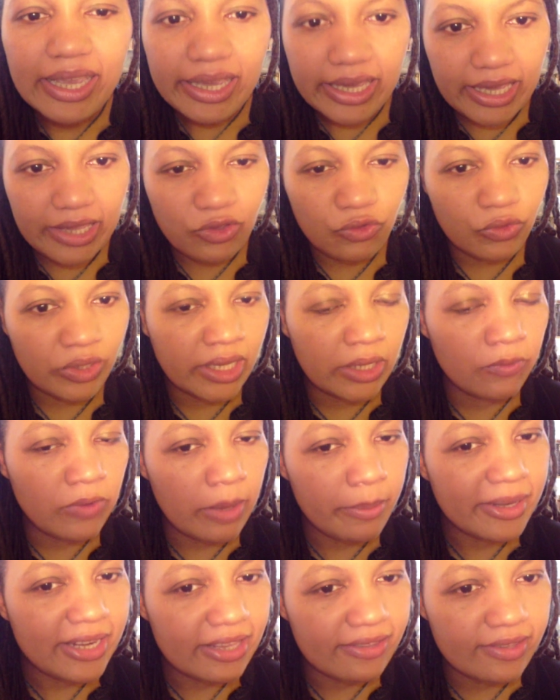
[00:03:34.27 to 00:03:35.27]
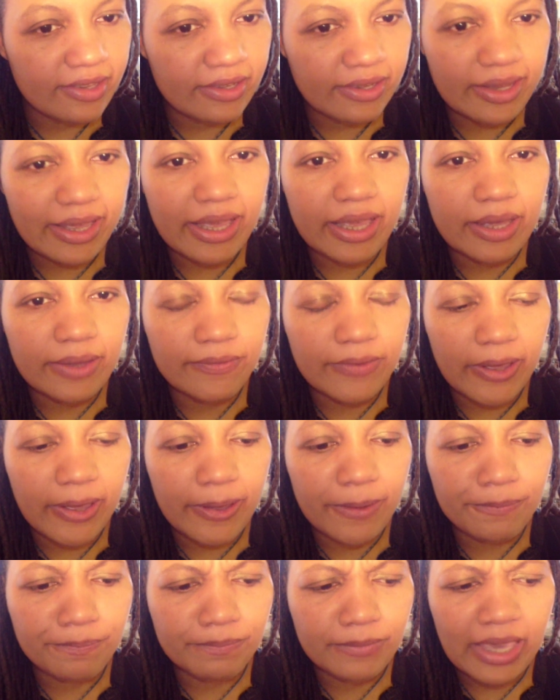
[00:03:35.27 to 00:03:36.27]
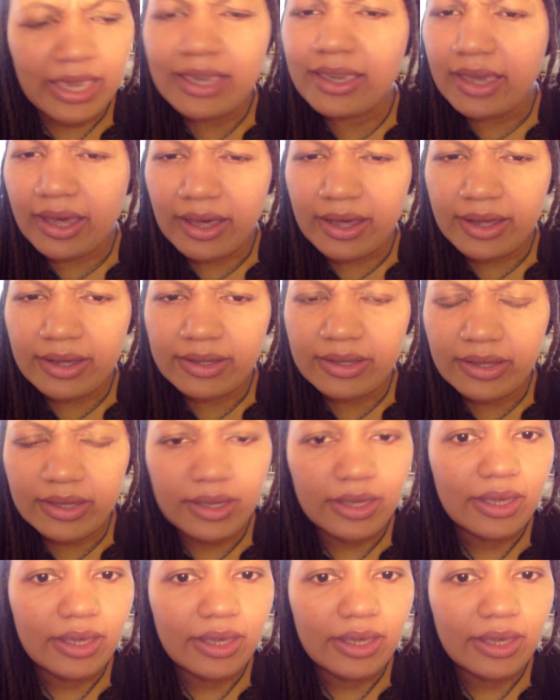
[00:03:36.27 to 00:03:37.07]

it's really reminiscent of um, King Kong.